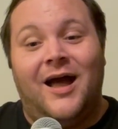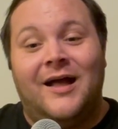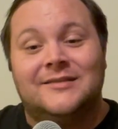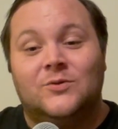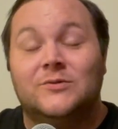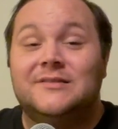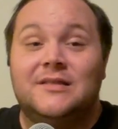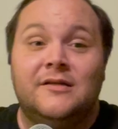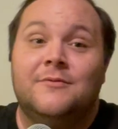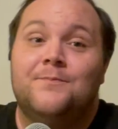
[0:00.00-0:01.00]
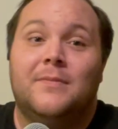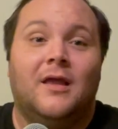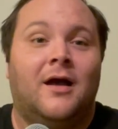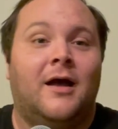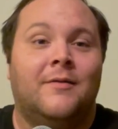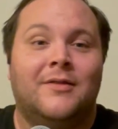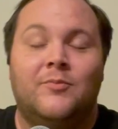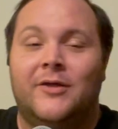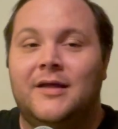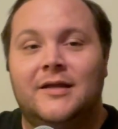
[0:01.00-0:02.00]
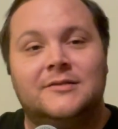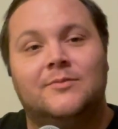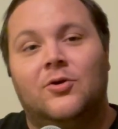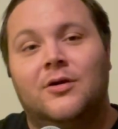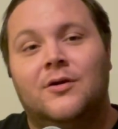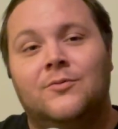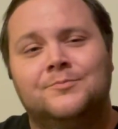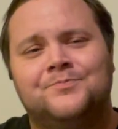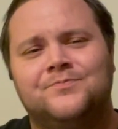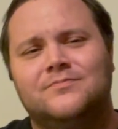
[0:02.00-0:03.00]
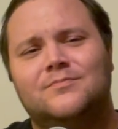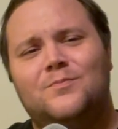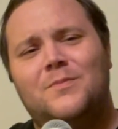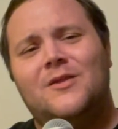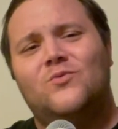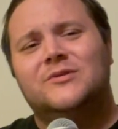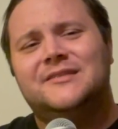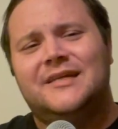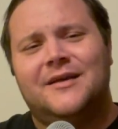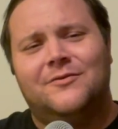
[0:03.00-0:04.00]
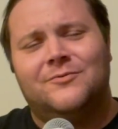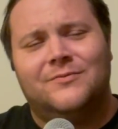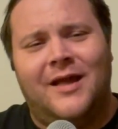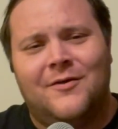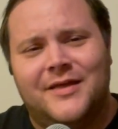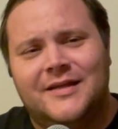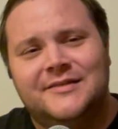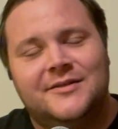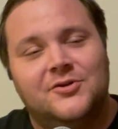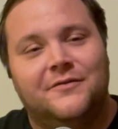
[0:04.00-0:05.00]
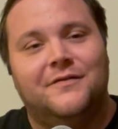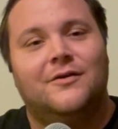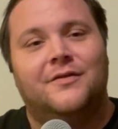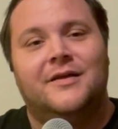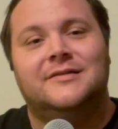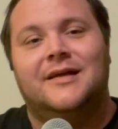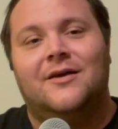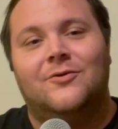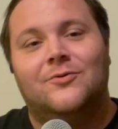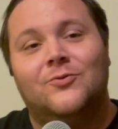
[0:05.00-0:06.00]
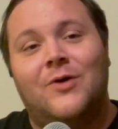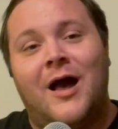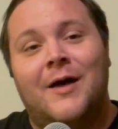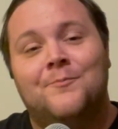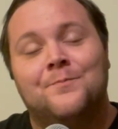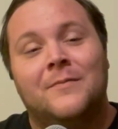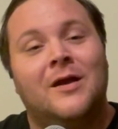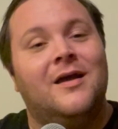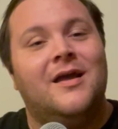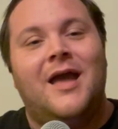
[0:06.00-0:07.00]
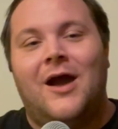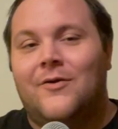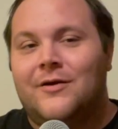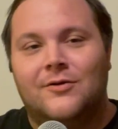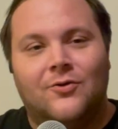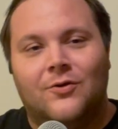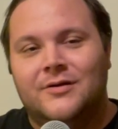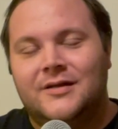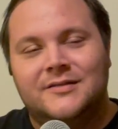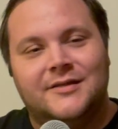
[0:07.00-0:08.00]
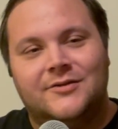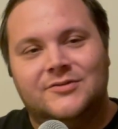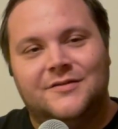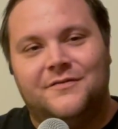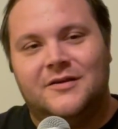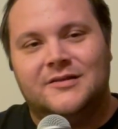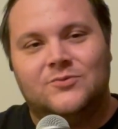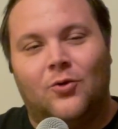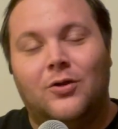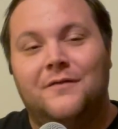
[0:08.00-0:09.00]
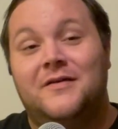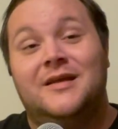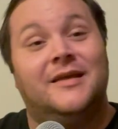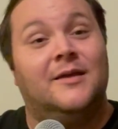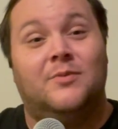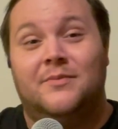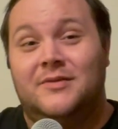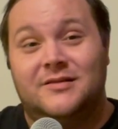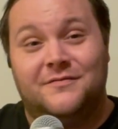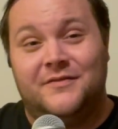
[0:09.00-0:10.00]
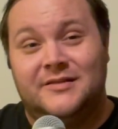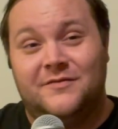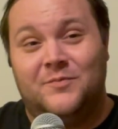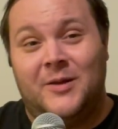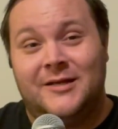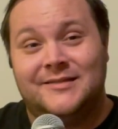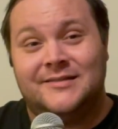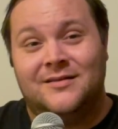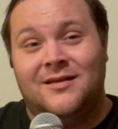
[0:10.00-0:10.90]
So we'll see. They play again tomorrow. We'll see how they continue to figure things out. How Aaron Gordon continues to fit in his role, if he can keep up with the defensive pace,